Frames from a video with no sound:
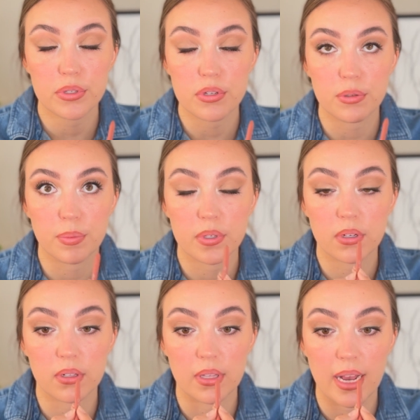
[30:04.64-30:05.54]
super
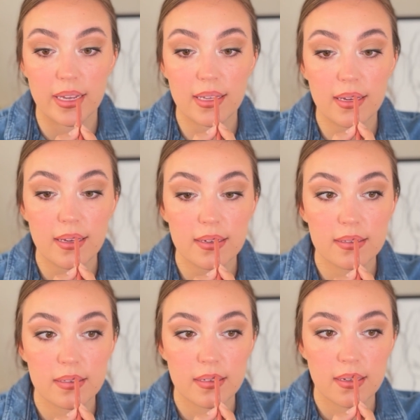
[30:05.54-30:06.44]
glidey,
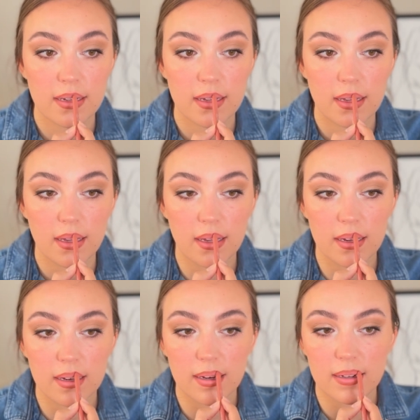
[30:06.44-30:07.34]

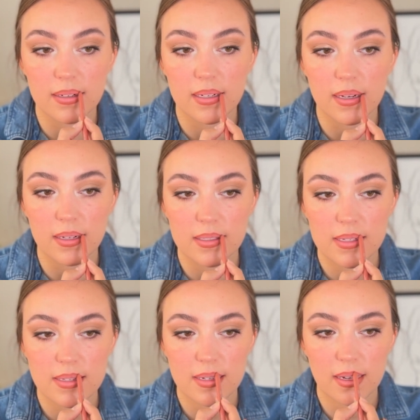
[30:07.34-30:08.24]
and it's
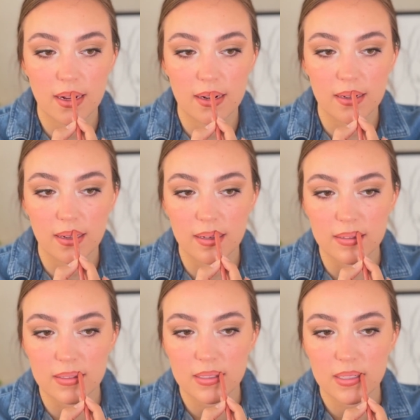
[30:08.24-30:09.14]
easy to get out of
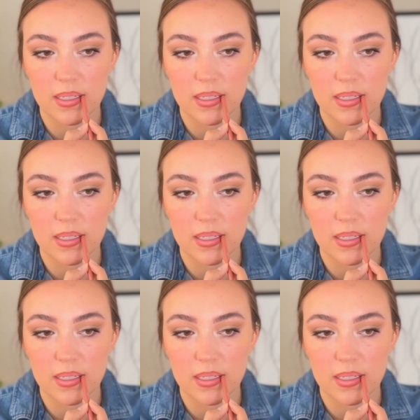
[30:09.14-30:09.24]
hand.